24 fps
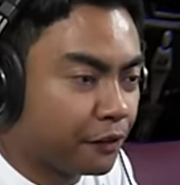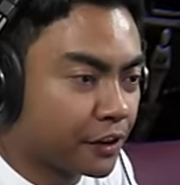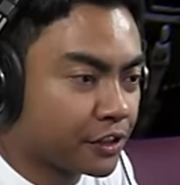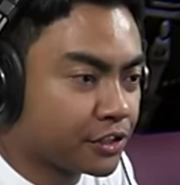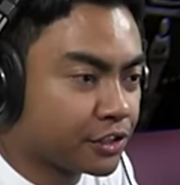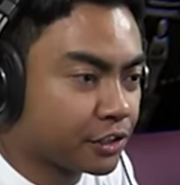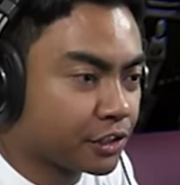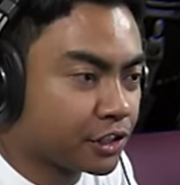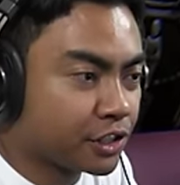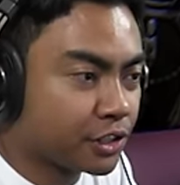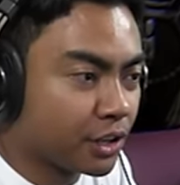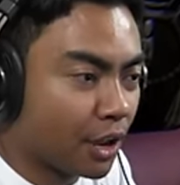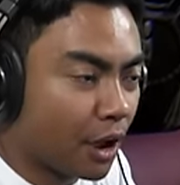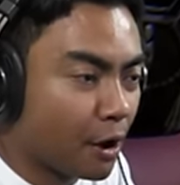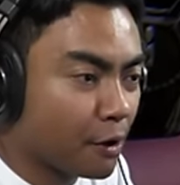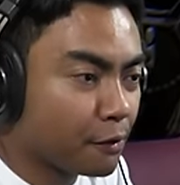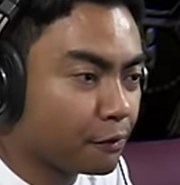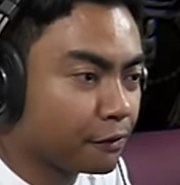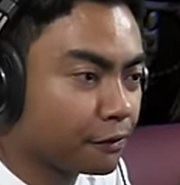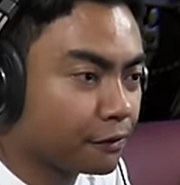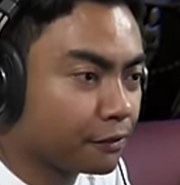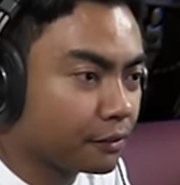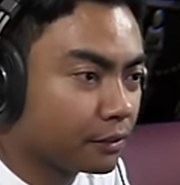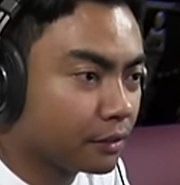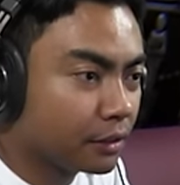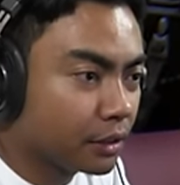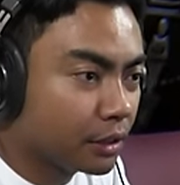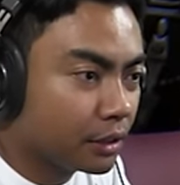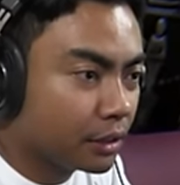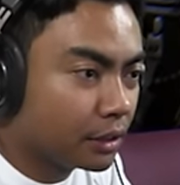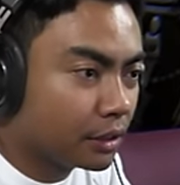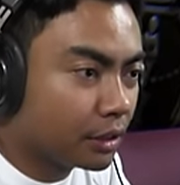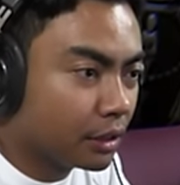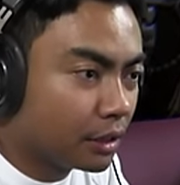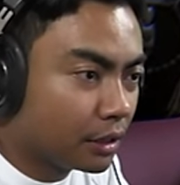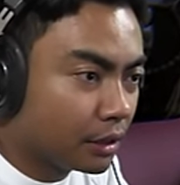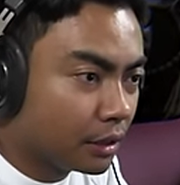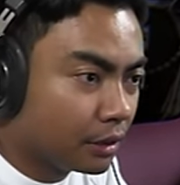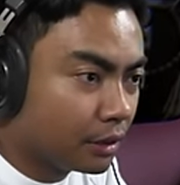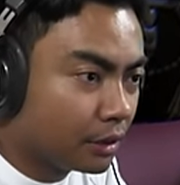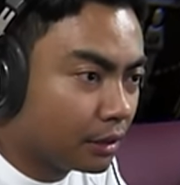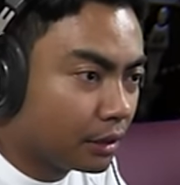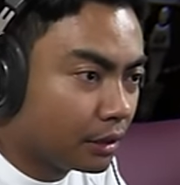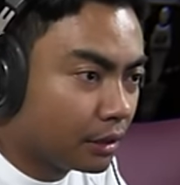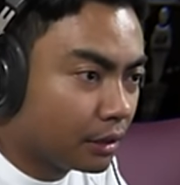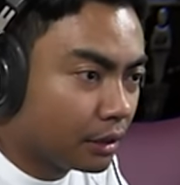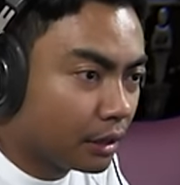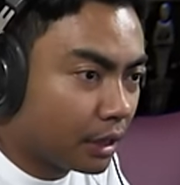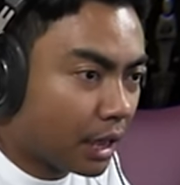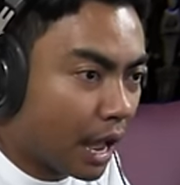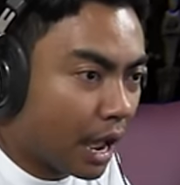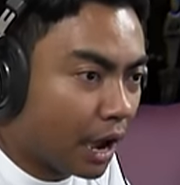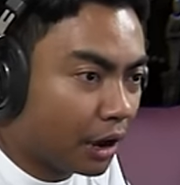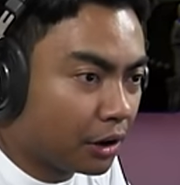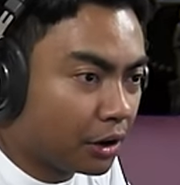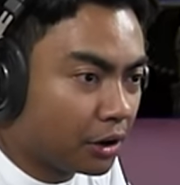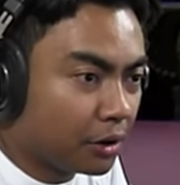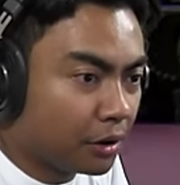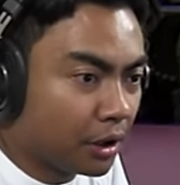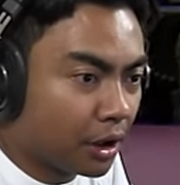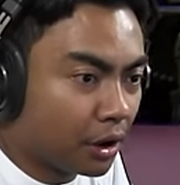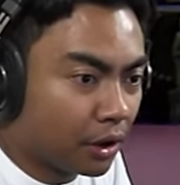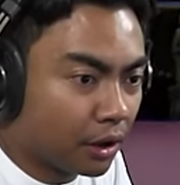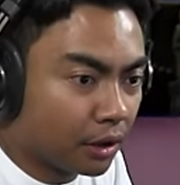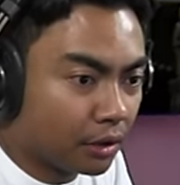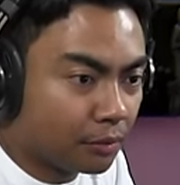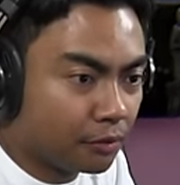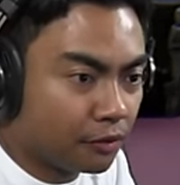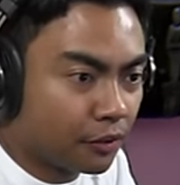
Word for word: fix yourself? How do you uh,